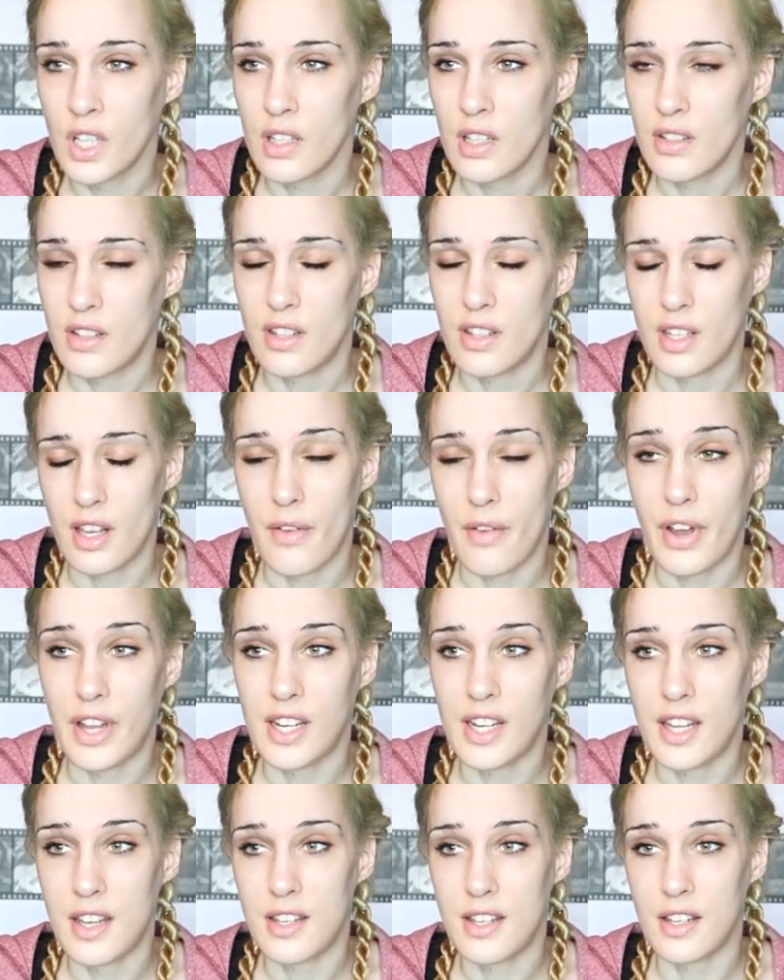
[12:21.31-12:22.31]
since I've had
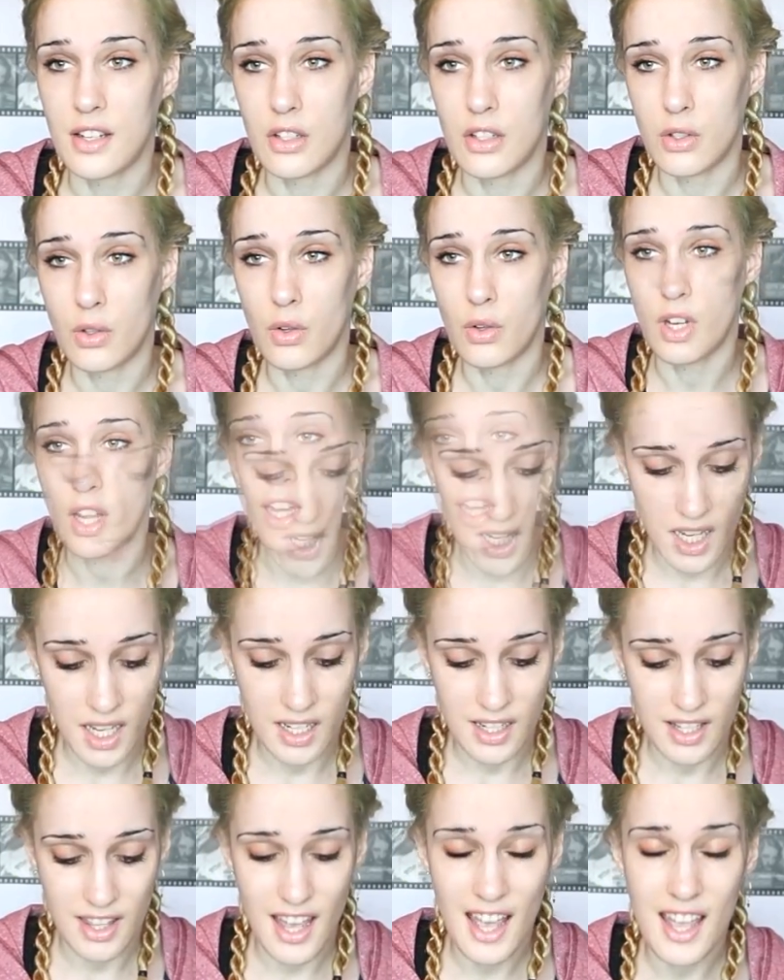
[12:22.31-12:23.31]
an eating disorder,
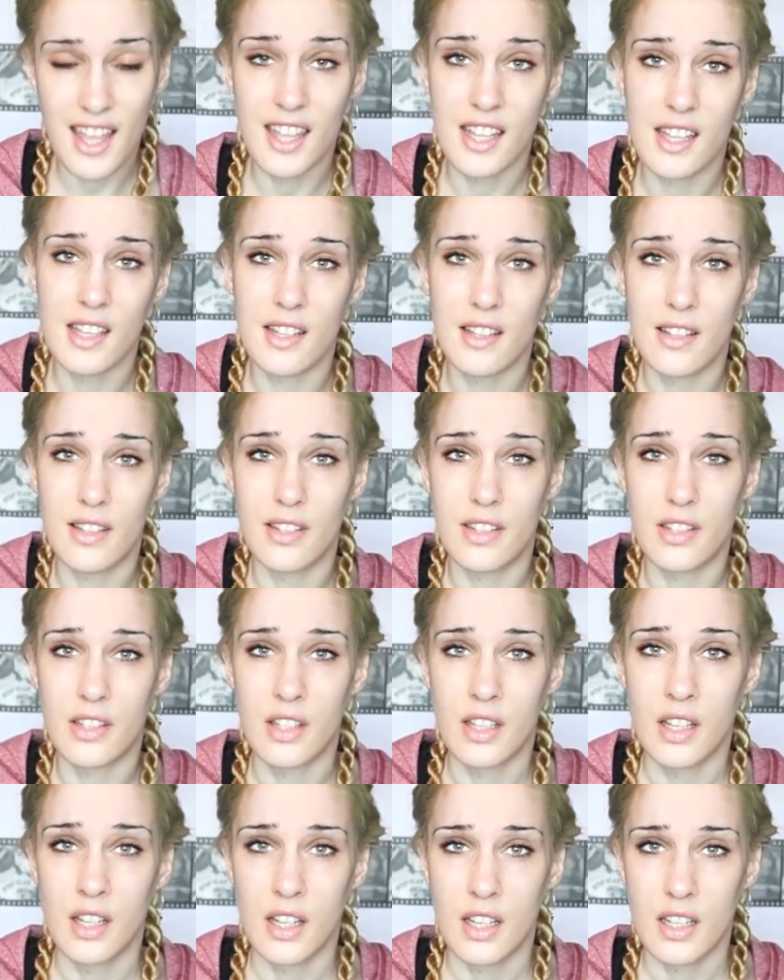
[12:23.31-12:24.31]
and that is
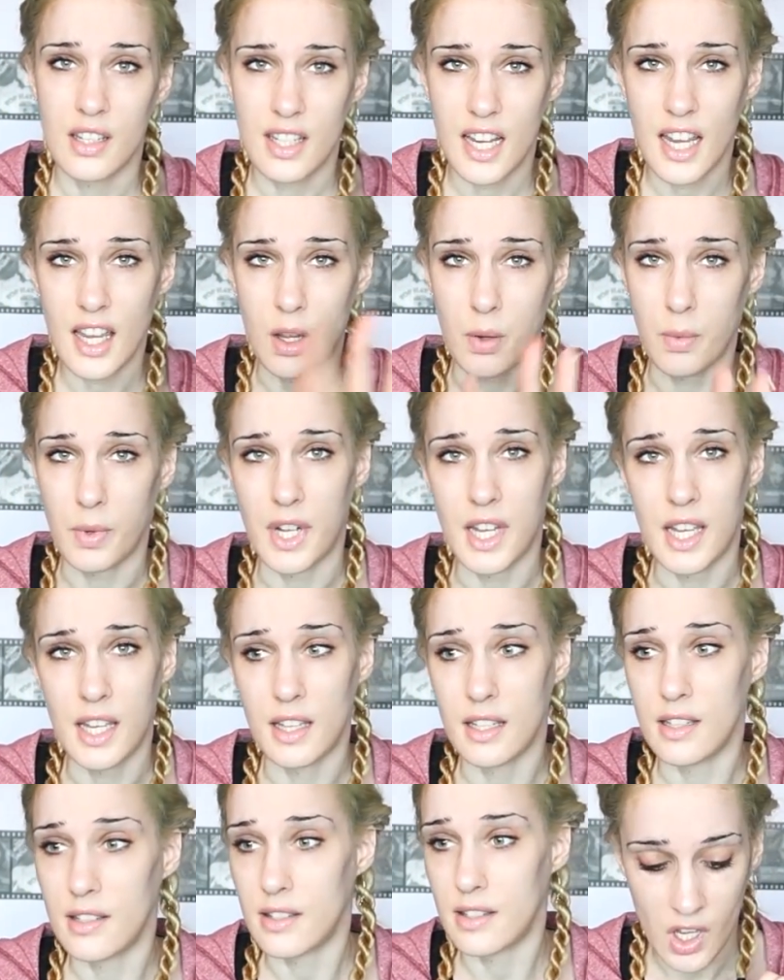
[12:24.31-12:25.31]

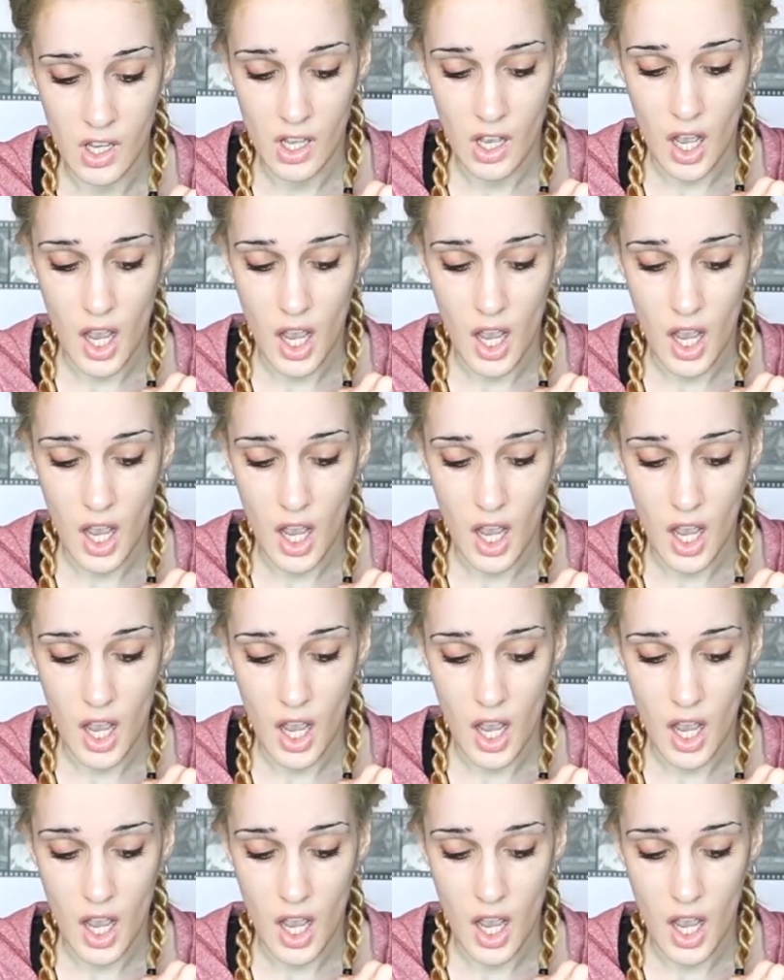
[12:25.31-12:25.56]
takeaways.